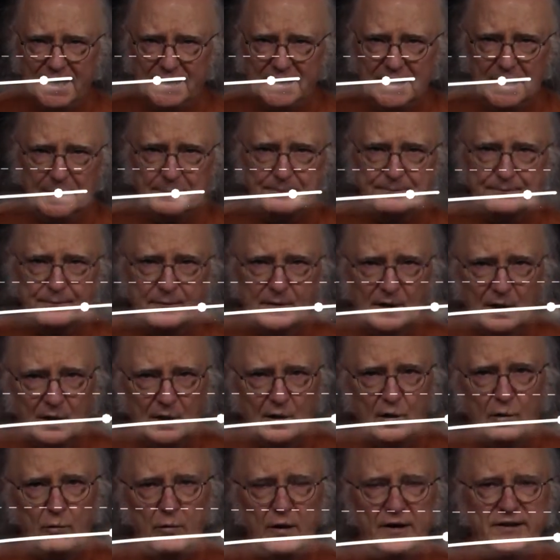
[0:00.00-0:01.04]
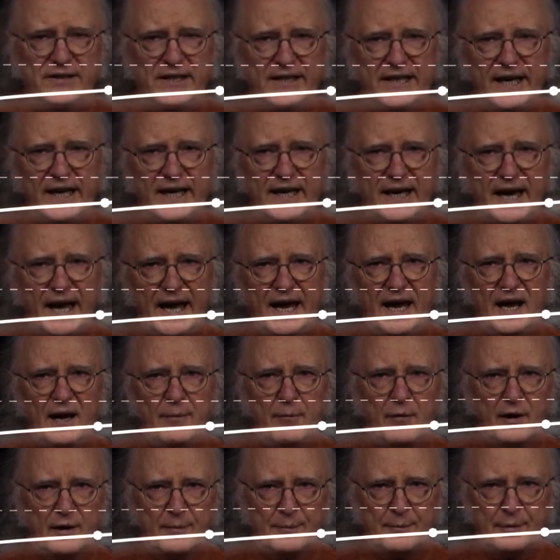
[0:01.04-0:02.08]
Km? Well, to get
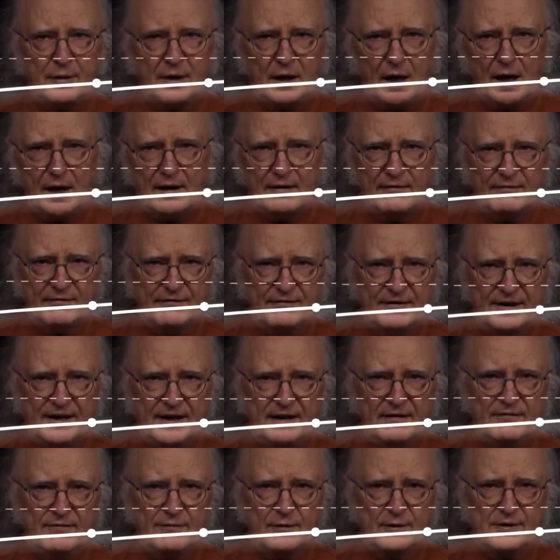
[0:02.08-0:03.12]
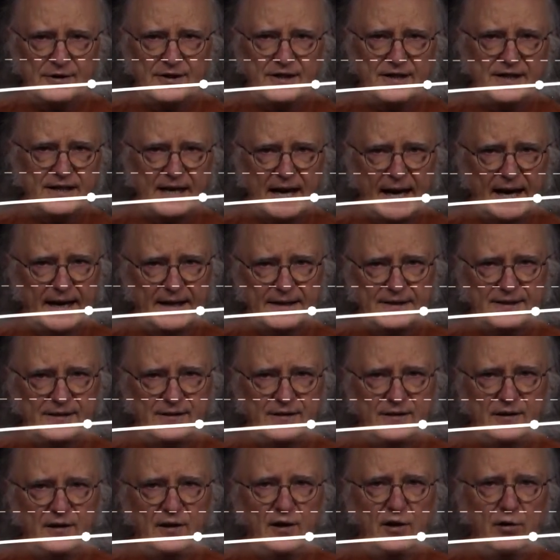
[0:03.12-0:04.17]
Km on a plot of V versus
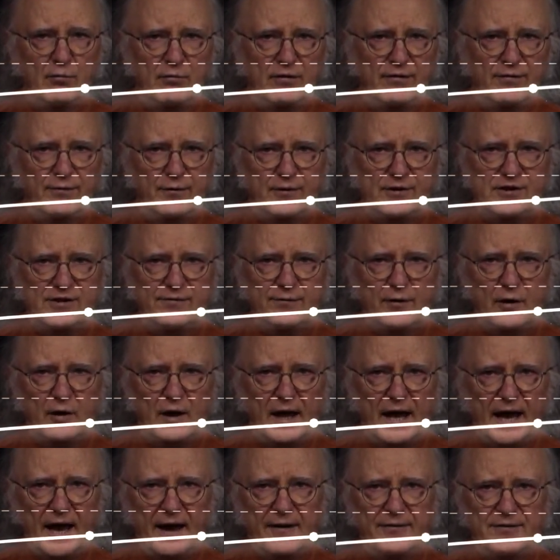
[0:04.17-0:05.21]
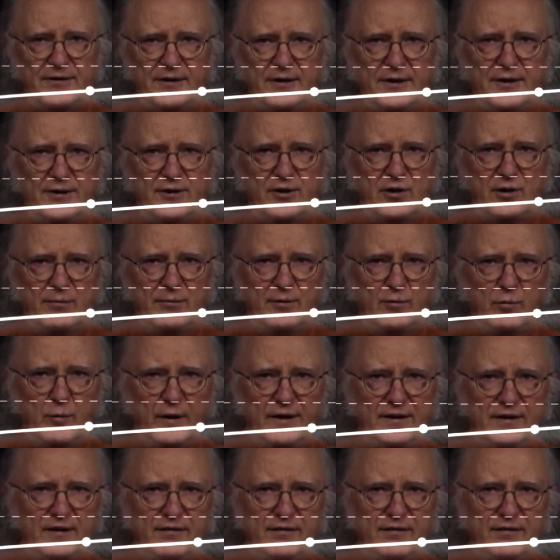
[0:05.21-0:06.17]
S, we first of all have to determine what